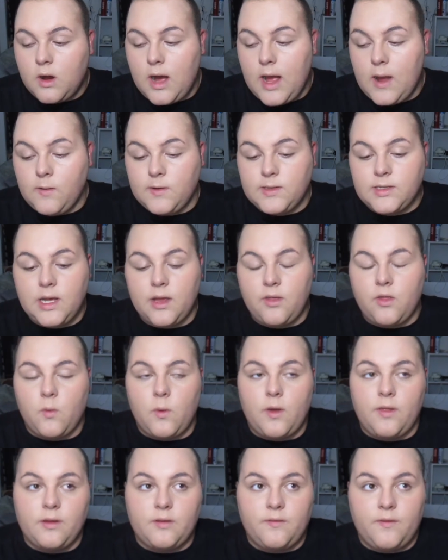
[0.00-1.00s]
I always hate the
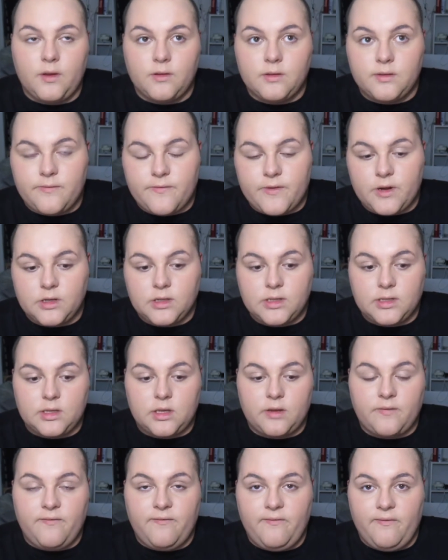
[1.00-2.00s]
way this feels at first because
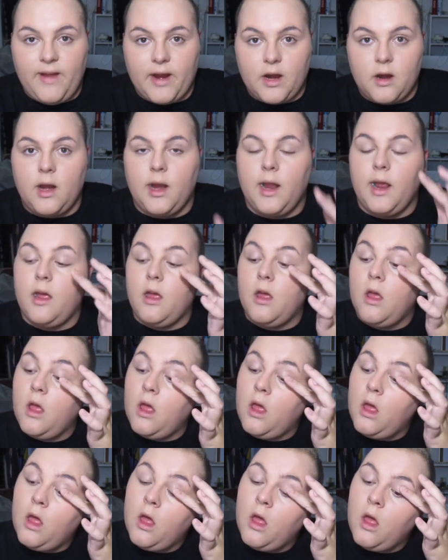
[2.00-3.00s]
it's very
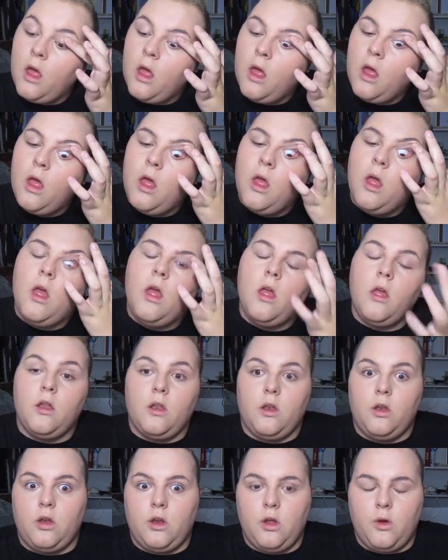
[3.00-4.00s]

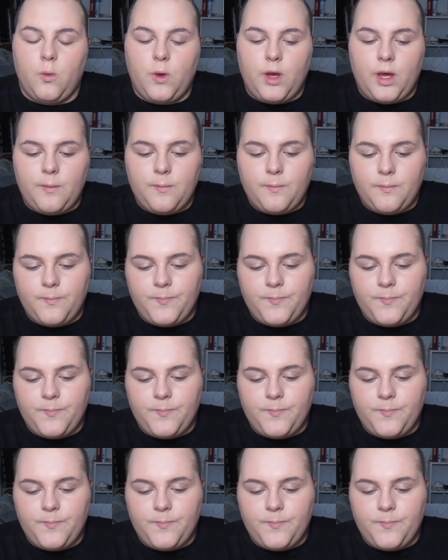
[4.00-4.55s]
dewy.